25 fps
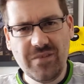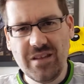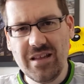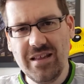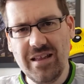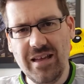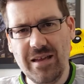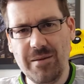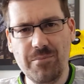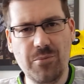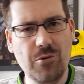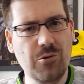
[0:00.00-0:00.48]

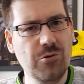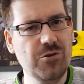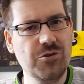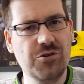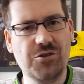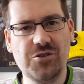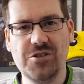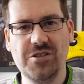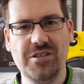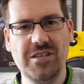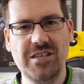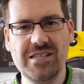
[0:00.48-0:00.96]
Like
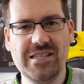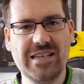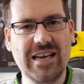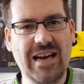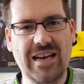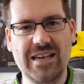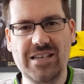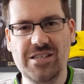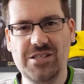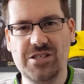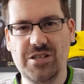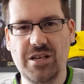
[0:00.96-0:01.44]
Bose, these
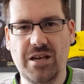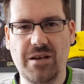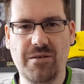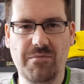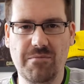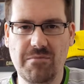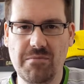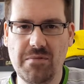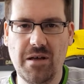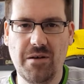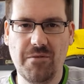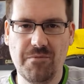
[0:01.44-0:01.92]
guys
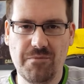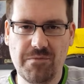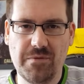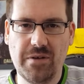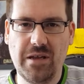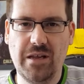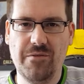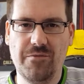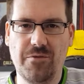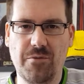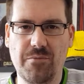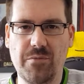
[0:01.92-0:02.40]
I've
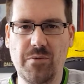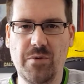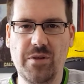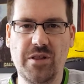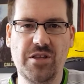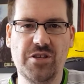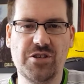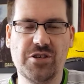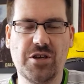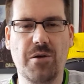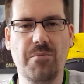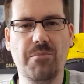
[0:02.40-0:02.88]
kind of from in the
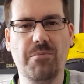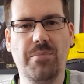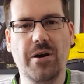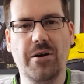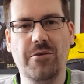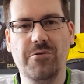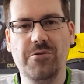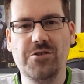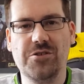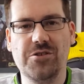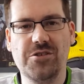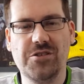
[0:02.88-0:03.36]
Scump
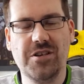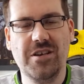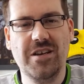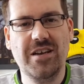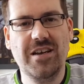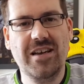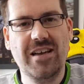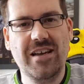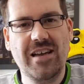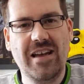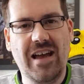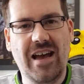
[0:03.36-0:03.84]
House,
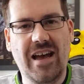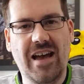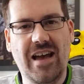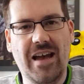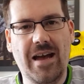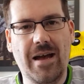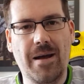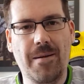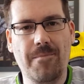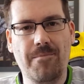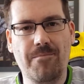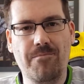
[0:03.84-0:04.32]

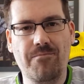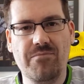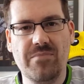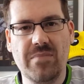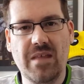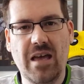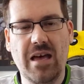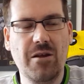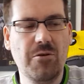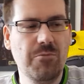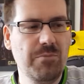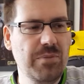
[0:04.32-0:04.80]
and
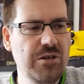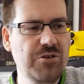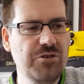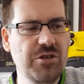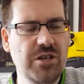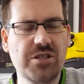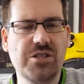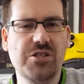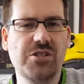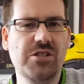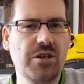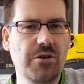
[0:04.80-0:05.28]
it'll be
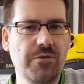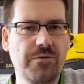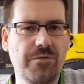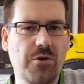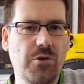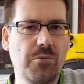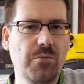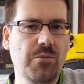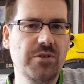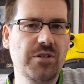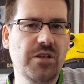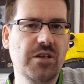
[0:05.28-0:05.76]
interesting to see how
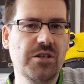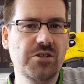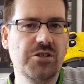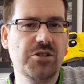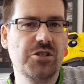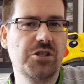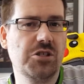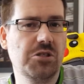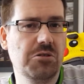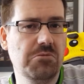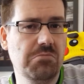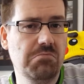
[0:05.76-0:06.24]
Formula
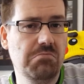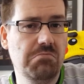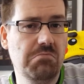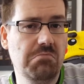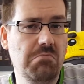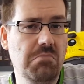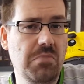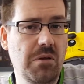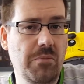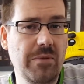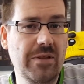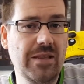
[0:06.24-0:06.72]
does.
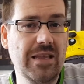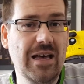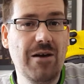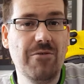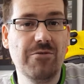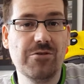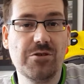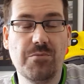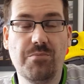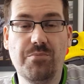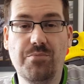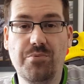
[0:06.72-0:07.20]
I mean, that
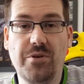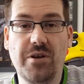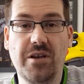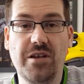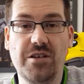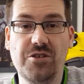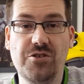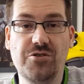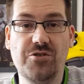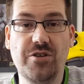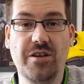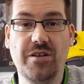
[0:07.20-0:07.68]
was a pretty
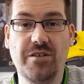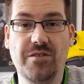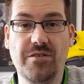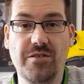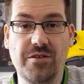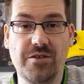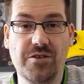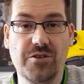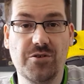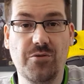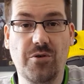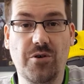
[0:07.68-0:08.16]
strengthy
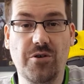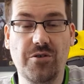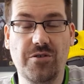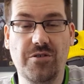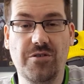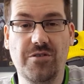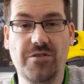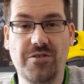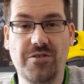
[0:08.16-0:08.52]
squad